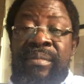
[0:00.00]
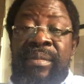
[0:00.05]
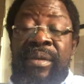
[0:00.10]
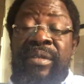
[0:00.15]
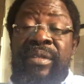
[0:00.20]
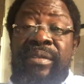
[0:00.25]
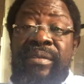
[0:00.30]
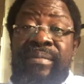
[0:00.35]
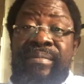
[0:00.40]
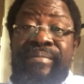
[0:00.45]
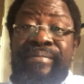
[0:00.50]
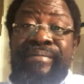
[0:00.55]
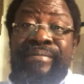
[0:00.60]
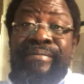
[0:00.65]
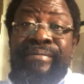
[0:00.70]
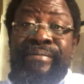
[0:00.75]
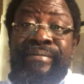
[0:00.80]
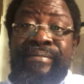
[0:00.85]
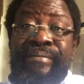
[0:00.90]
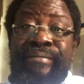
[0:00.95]
But
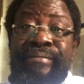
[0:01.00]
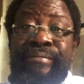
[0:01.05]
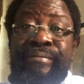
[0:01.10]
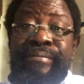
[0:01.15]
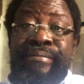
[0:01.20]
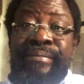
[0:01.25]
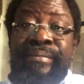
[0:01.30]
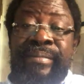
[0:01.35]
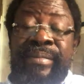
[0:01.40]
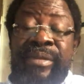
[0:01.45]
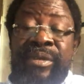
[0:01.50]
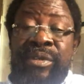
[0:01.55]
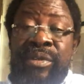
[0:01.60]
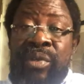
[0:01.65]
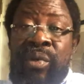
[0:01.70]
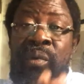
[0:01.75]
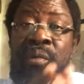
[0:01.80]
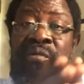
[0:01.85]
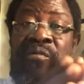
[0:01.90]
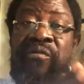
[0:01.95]

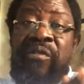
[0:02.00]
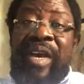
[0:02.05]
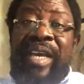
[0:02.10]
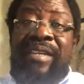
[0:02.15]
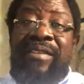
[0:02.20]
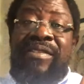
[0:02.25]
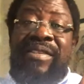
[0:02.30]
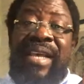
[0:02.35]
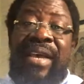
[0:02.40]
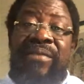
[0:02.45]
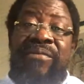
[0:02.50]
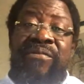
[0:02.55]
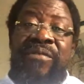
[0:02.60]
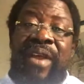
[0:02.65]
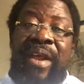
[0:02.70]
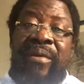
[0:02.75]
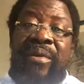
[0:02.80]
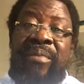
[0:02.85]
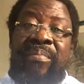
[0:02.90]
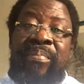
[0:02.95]
you will find
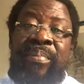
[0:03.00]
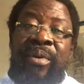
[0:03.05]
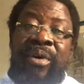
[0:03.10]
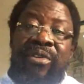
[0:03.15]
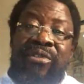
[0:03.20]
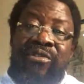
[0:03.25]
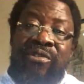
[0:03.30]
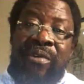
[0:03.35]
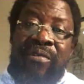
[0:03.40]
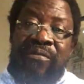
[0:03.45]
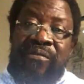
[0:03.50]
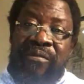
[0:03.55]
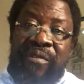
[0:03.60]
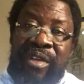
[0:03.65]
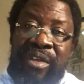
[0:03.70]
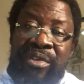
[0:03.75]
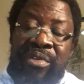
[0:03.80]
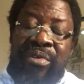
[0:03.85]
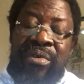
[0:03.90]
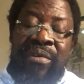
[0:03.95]
several reports of
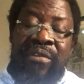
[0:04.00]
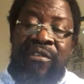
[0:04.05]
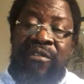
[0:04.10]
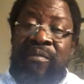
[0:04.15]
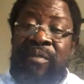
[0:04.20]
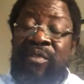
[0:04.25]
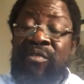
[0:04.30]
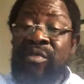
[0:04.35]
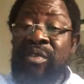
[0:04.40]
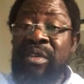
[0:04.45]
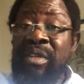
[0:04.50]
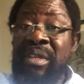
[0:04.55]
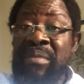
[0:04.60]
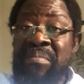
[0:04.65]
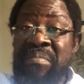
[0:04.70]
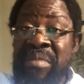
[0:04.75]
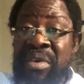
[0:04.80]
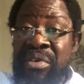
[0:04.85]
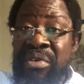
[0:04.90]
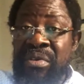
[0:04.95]
frictions between the
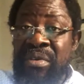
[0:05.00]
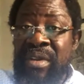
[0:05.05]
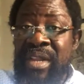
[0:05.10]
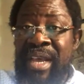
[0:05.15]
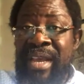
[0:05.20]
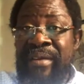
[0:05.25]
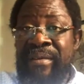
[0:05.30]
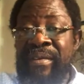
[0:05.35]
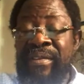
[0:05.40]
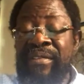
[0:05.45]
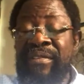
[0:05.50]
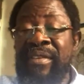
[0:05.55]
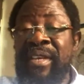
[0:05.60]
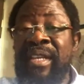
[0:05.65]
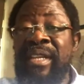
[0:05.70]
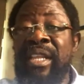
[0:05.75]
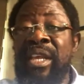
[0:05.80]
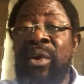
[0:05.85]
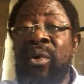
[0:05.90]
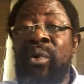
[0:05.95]
missionaries
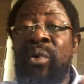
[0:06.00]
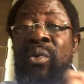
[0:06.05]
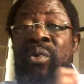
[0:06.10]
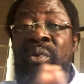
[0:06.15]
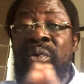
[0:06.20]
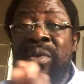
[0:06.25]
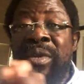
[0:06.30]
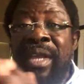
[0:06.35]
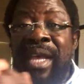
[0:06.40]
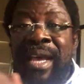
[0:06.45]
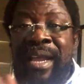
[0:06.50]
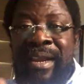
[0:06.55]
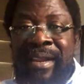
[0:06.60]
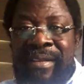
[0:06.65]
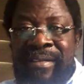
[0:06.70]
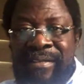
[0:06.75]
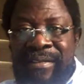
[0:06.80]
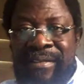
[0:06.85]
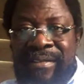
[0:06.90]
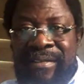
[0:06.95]
and the
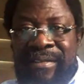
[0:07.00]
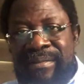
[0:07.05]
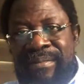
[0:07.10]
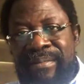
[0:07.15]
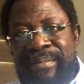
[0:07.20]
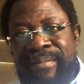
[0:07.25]
colonialists.